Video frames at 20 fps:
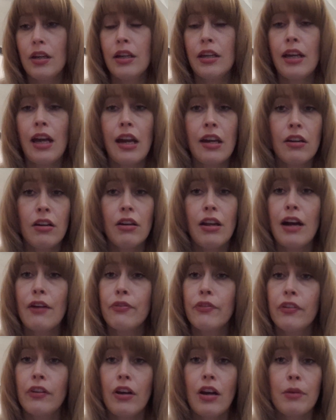again, I'll
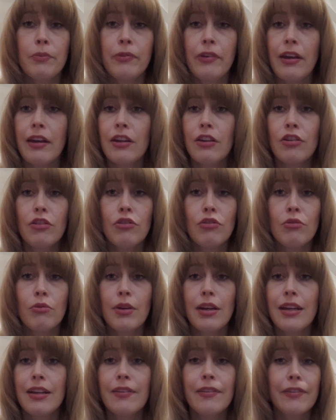have to update
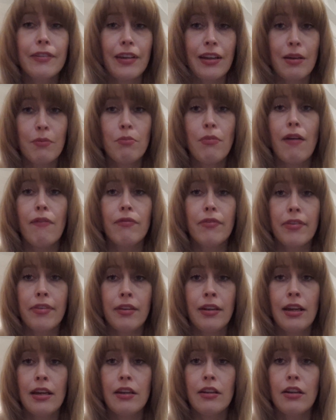you in, say, a
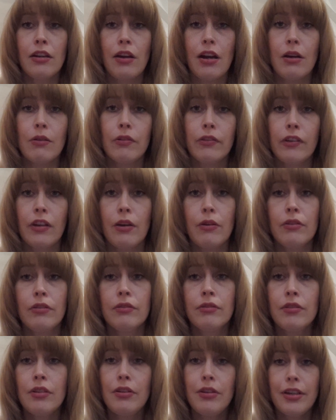month and let you know how it's
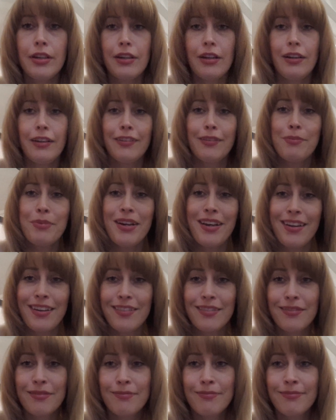going. All right, guys,
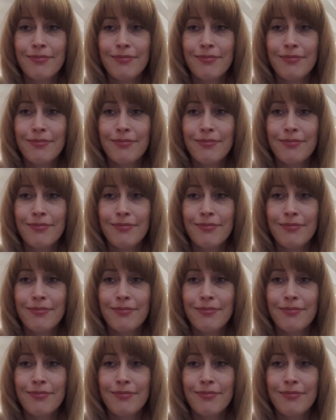bye.